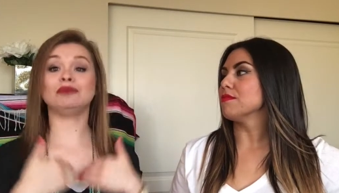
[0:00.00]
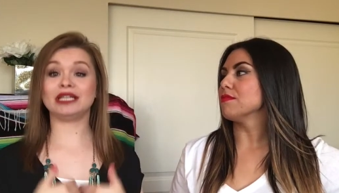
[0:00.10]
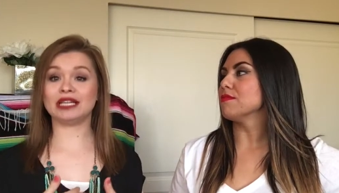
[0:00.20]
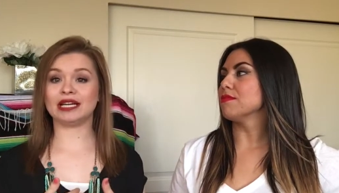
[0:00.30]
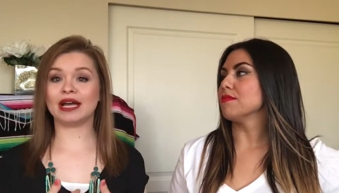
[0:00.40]

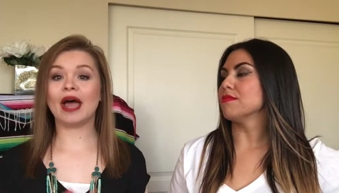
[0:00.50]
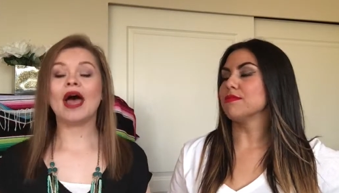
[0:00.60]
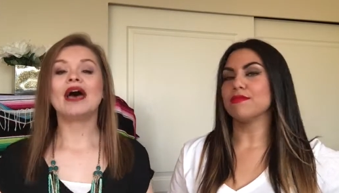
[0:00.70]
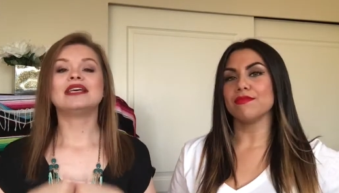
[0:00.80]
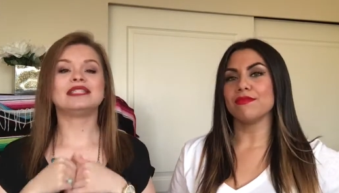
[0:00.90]
Speaker 1: me,
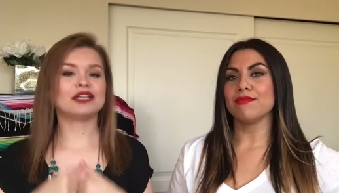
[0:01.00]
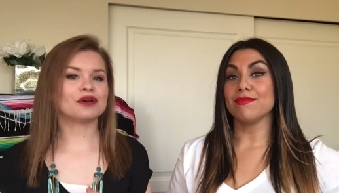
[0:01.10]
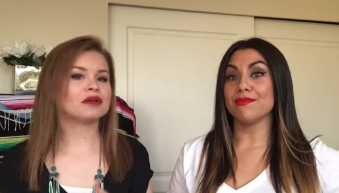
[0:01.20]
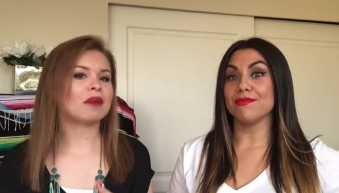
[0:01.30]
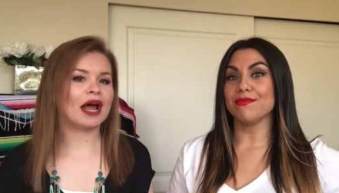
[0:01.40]

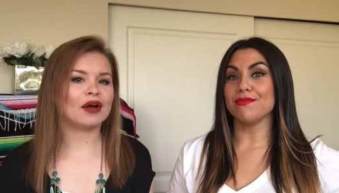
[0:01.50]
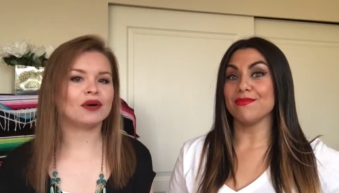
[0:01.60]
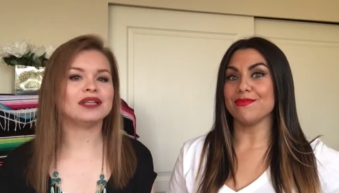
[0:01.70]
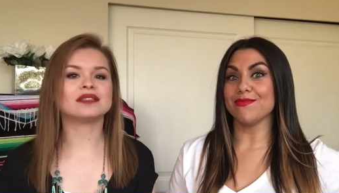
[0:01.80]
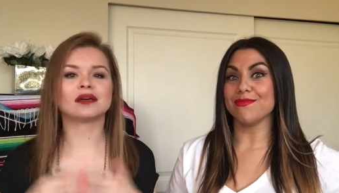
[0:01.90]
Cinco de Mayo
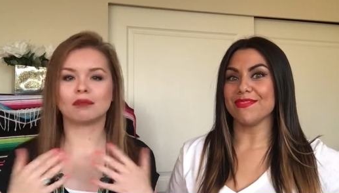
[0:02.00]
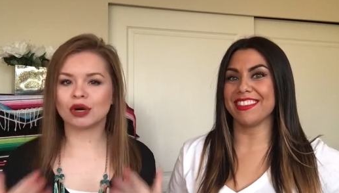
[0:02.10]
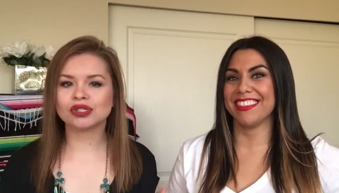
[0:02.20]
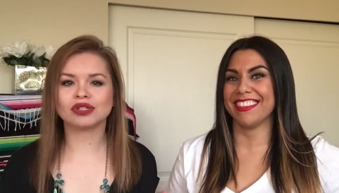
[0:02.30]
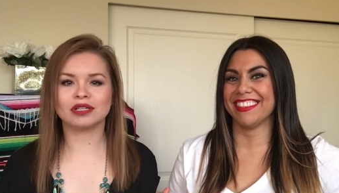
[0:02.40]
is
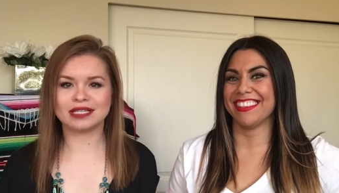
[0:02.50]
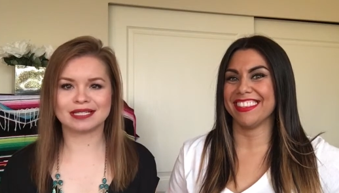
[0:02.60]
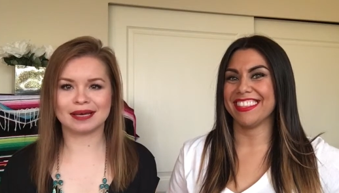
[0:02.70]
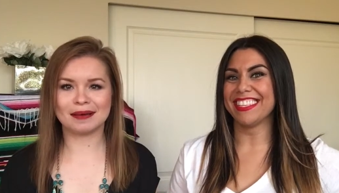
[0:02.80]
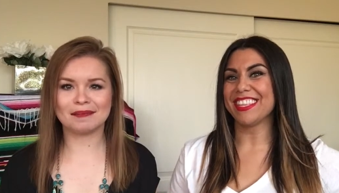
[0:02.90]

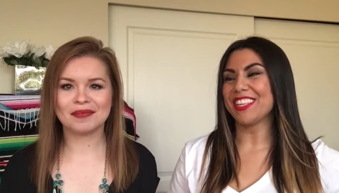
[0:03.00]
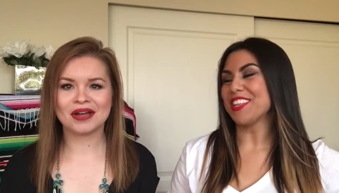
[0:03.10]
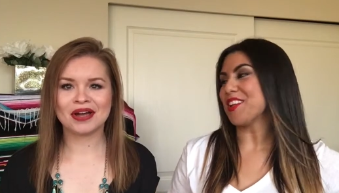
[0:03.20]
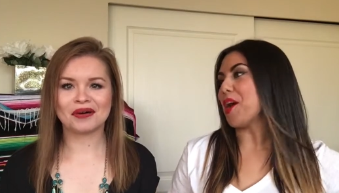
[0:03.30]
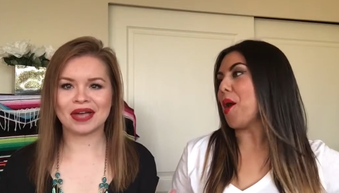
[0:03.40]
commercialism.
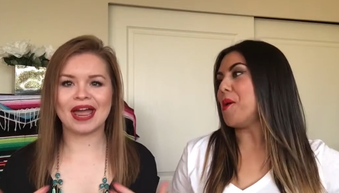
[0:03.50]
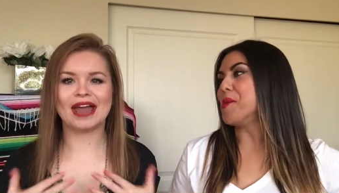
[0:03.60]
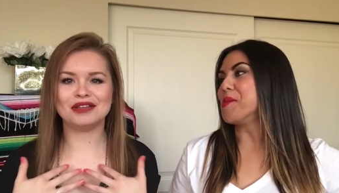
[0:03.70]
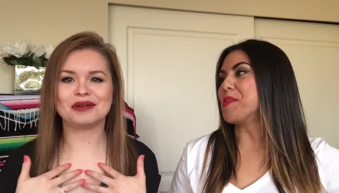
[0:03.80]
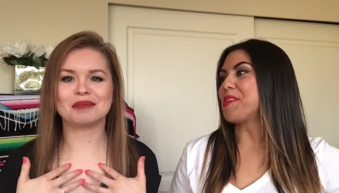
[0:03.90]
Okay,
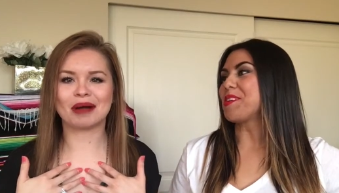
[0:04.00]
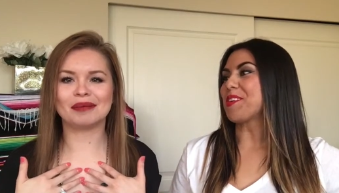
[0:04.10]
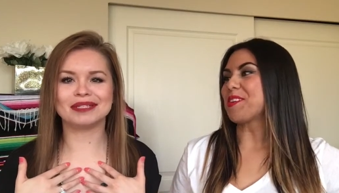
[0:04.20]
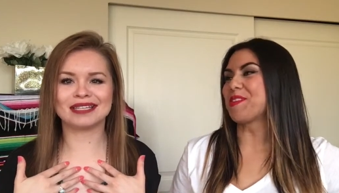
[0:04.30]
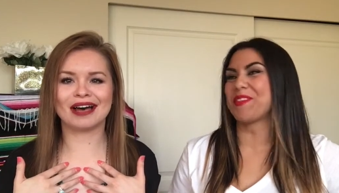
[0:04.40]
and you can
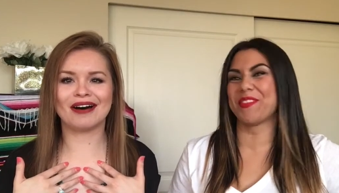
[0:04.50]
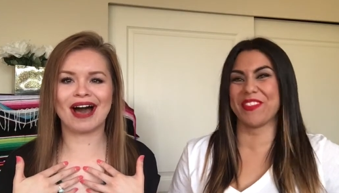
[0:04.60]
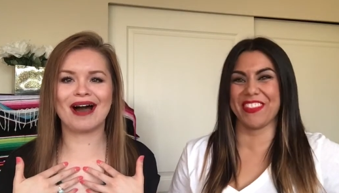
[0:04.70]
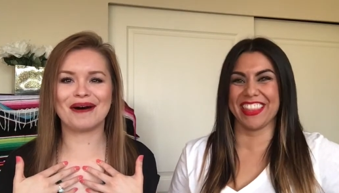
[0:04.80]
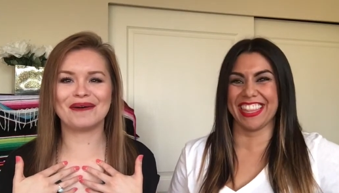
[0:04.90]
probably tell
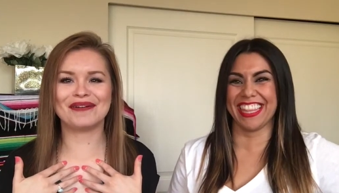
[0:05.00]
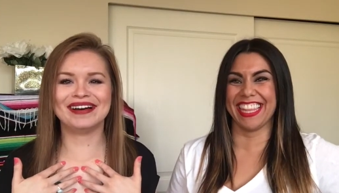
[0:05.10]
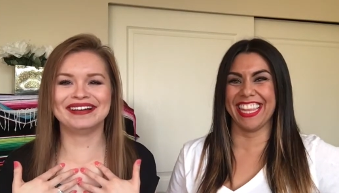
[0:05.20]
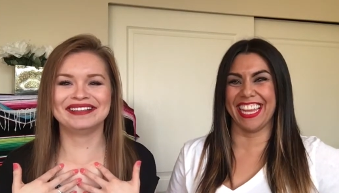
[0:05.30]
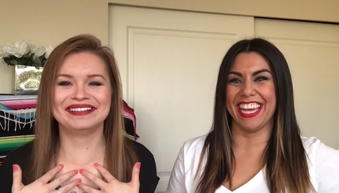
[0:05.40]
how
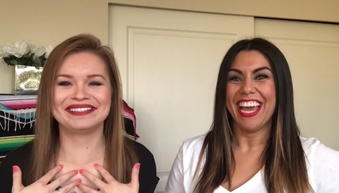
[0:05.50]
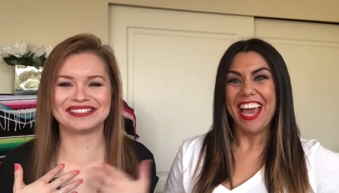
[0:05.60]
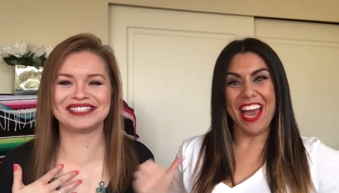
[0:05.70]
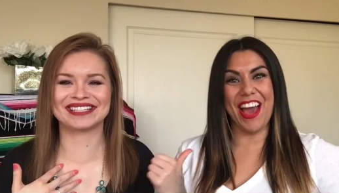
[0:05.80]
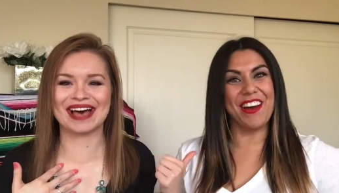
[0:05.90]

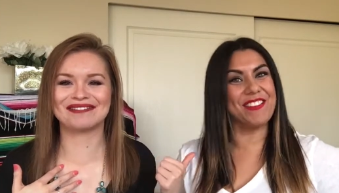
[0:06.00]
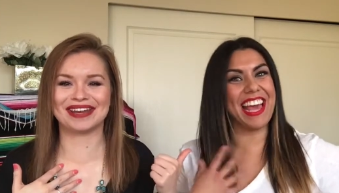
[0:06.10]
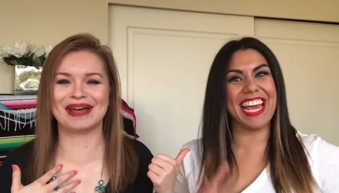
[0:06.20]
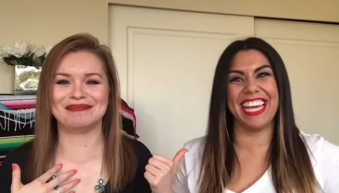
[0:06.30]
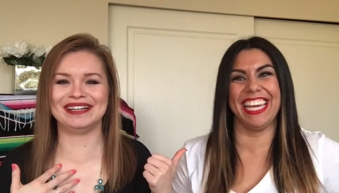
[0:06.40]
she's
Speaker 2: laughing
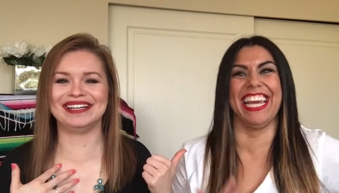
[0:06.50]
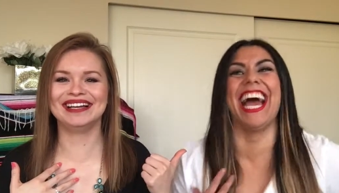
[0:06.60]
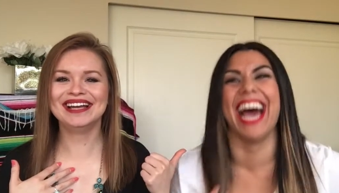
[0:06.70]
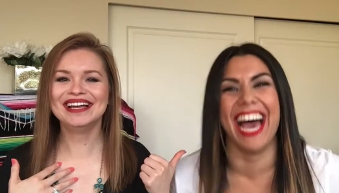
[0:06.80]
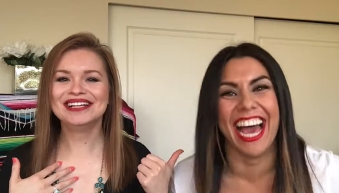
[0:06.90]
at me.
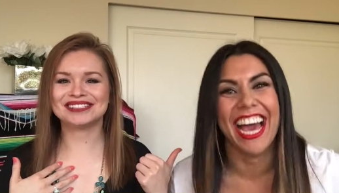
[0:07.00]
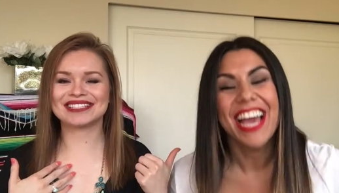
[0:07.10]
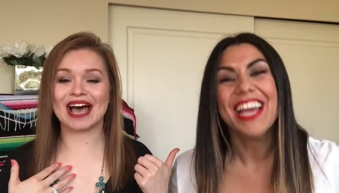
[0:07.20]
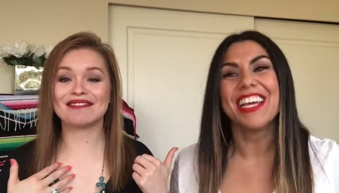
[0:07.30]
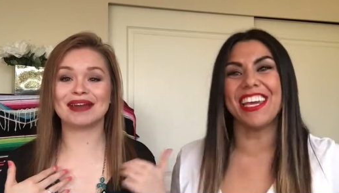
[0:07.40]

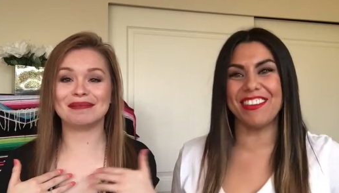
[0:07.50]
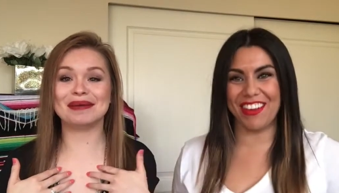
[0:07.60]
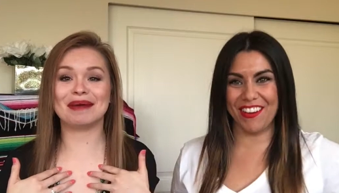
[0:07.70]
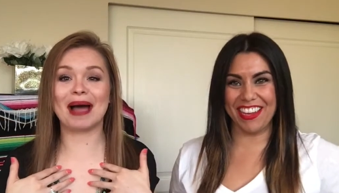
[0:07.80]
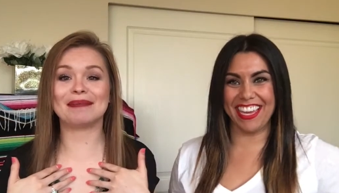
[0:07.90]
She's
Speaker 1: laughing at
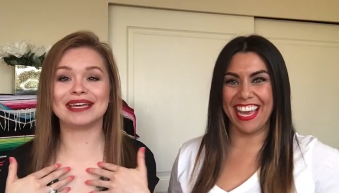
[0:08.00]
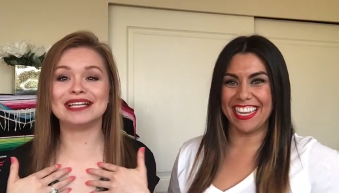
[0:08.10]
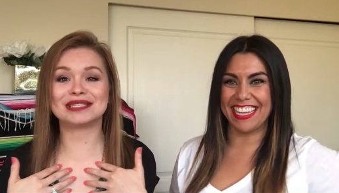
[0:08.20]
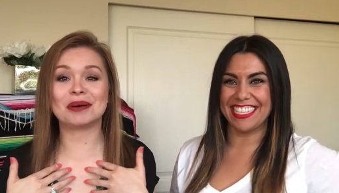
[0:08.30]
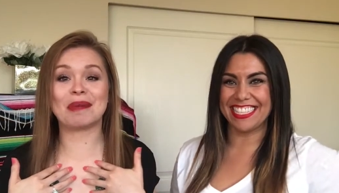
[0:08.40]
me. I'm
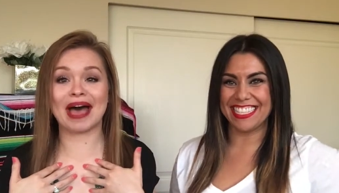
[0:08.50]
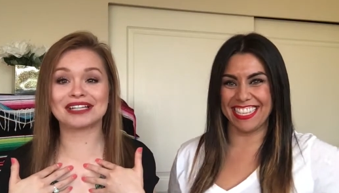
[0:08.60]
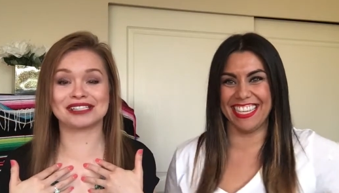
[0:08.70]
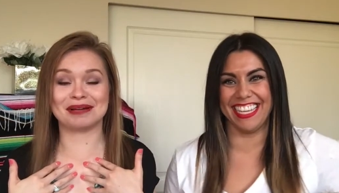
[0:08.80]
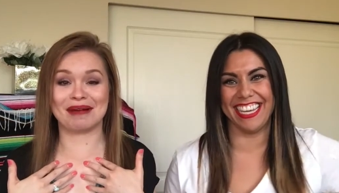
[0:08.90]
getting so
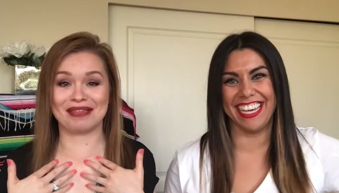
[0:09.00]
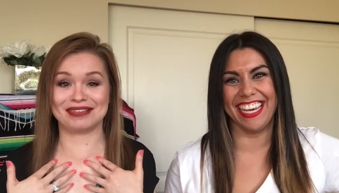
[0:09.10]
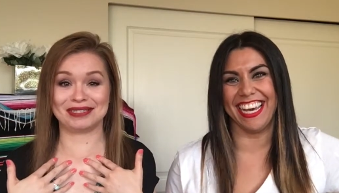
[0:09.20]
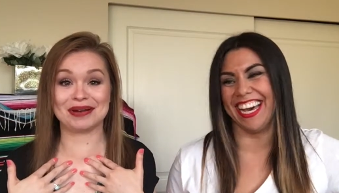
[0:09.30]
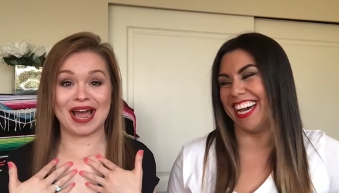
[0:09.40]
passionate about
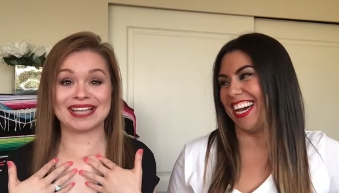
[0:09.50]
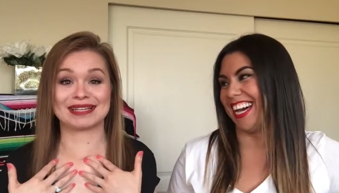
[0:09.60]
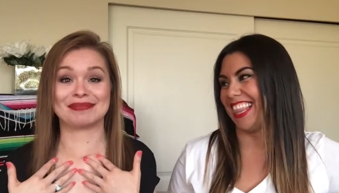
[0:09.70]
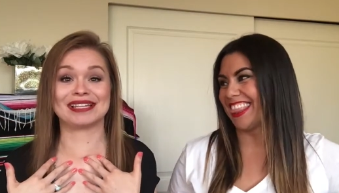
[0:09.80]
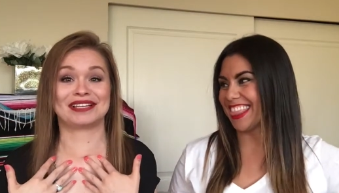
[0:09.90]
this, you guys.
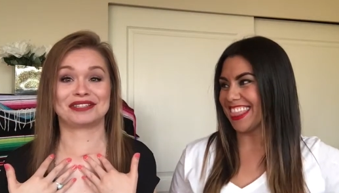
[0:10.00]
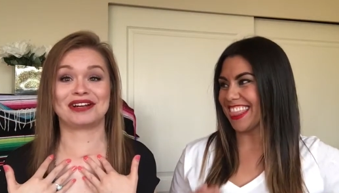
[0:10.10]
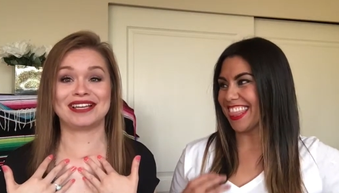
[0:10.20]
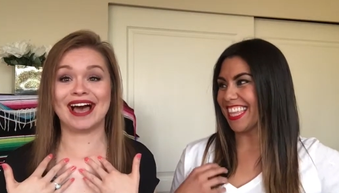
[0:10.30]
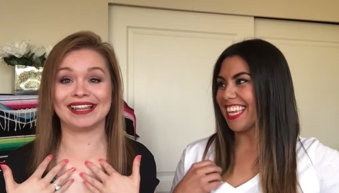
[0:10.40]
I'm gonna
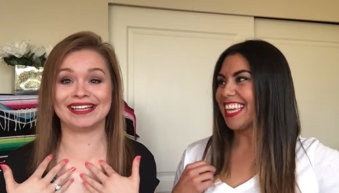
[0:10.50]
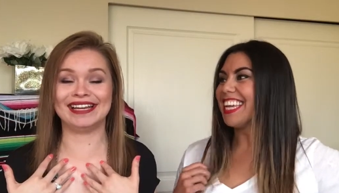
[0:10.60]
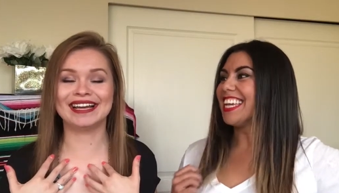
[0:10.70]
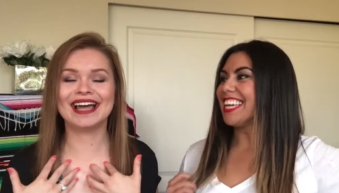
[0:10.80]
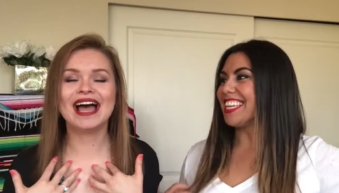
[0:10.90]
start
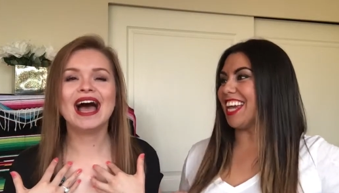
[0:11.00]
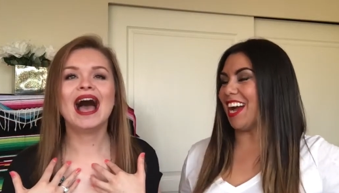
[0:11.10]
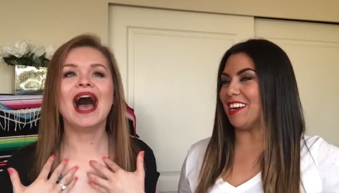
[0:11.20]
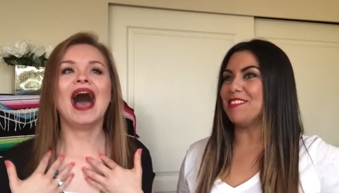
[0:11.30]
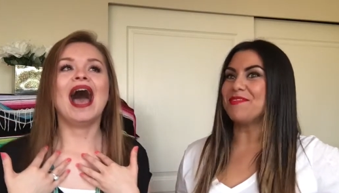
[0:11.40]
yelling.
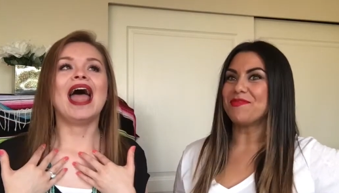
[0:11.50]
Speaker 2: Yeah.